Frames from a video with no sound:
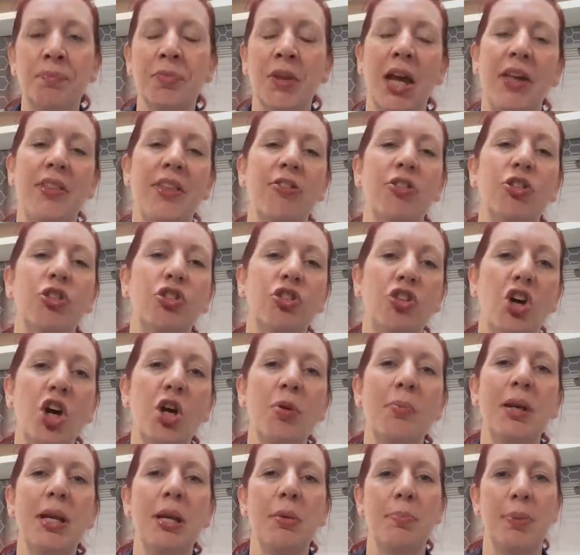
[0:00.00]
And there are so
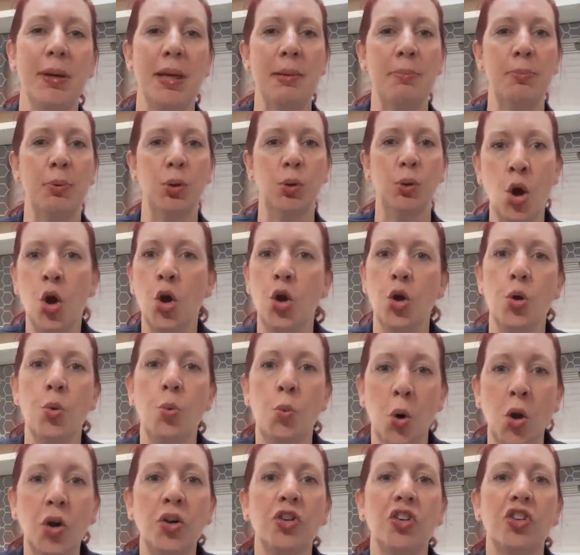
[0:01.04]
many people who
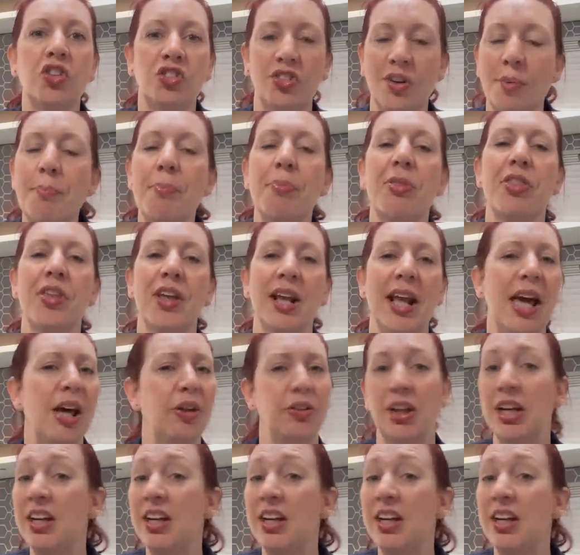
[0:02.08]
want something else.